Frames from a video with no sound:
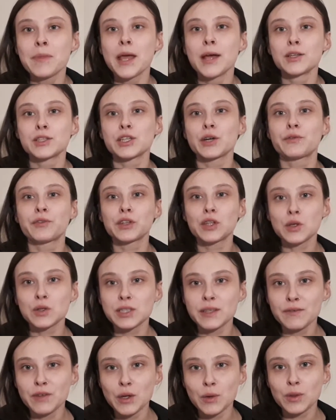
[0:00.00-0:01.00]
So for those
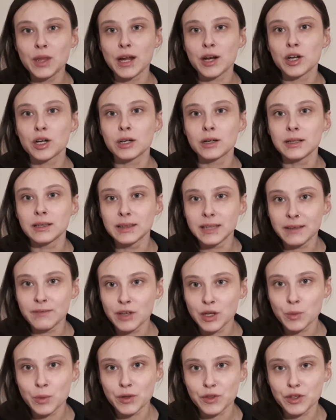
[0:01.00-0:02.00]
of you that are
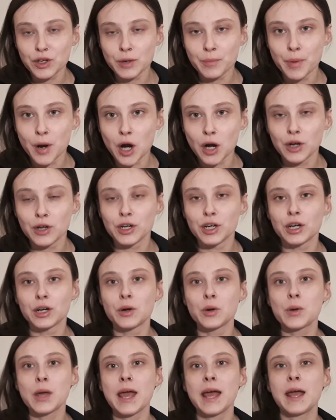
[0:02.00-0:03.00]
living with your partner,
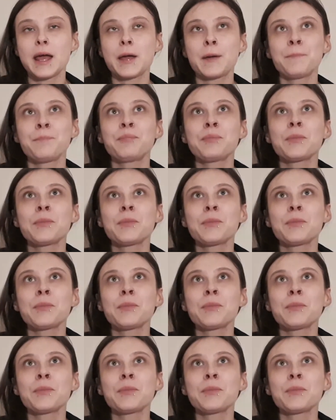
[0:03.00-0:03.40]
okay,